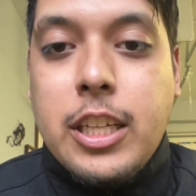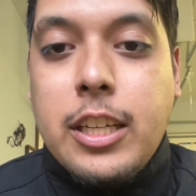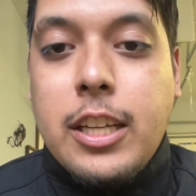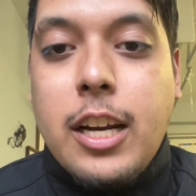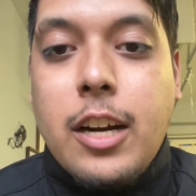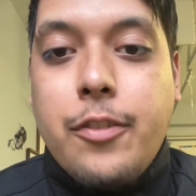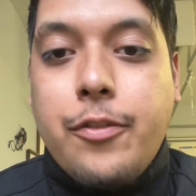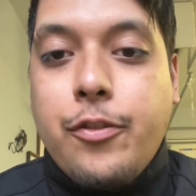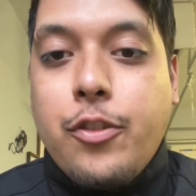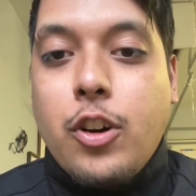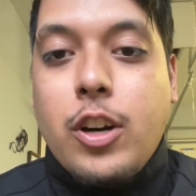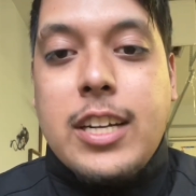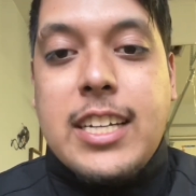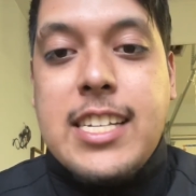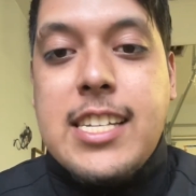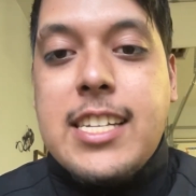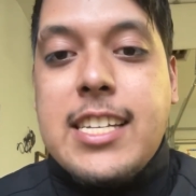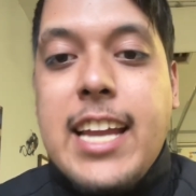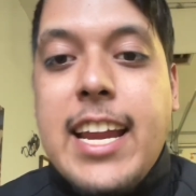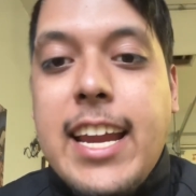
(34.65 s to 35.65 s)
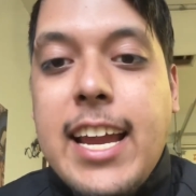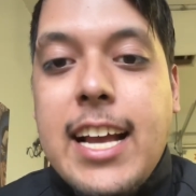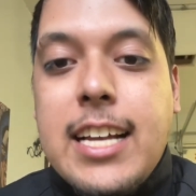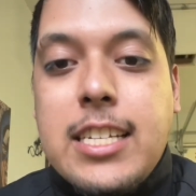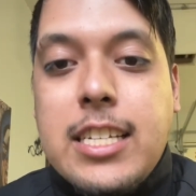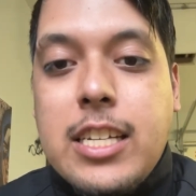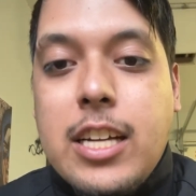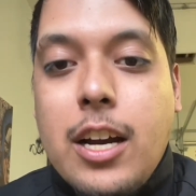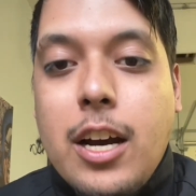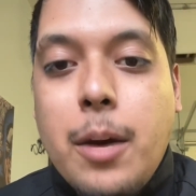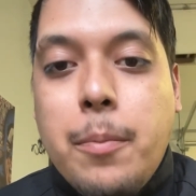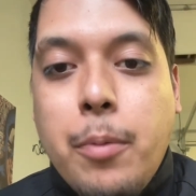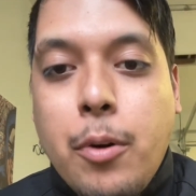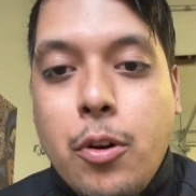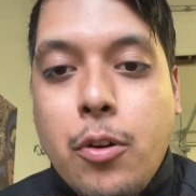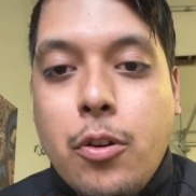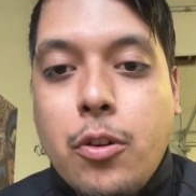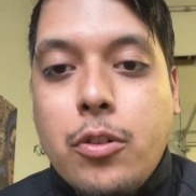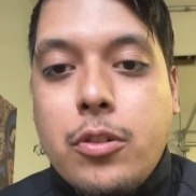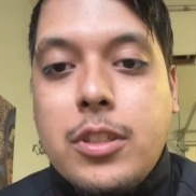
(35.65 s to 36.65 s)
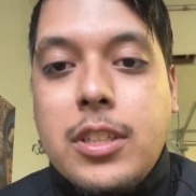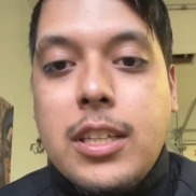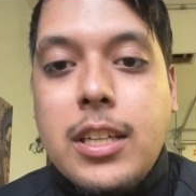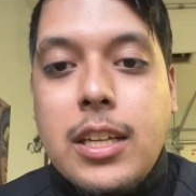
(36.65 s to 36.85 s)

Therefore, the state has to uphold